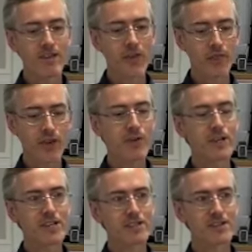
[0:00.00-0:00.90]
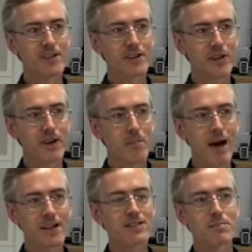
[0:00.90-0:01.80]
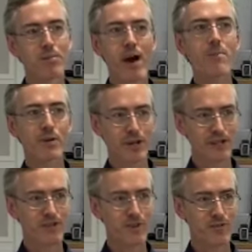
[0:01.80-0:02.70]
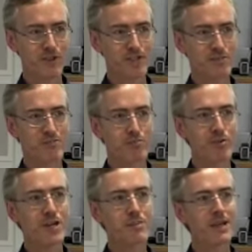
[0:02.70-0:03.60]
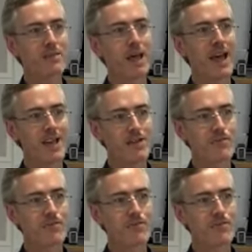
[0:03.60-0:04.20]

theories posit properties of these pre-Big Bang